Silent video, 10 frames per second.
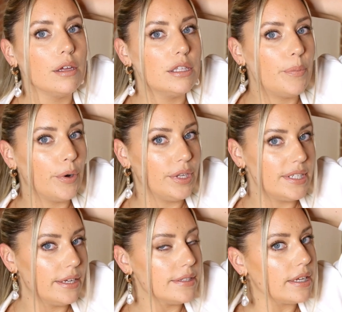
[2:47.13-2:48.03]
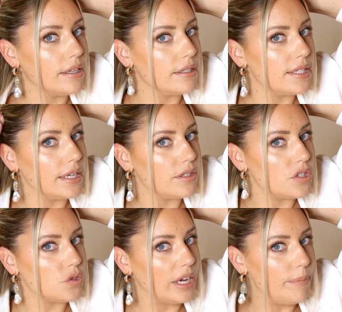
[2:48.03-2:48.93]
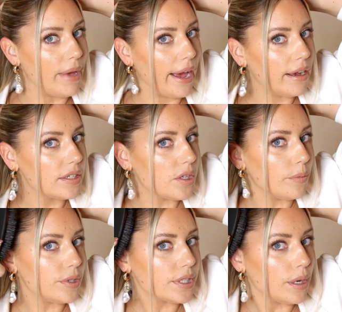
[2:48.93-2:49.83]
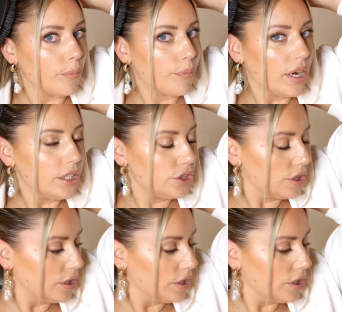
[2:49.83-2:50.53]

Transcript: The ponytail is gonna sit straight back, so I'm just gonna brush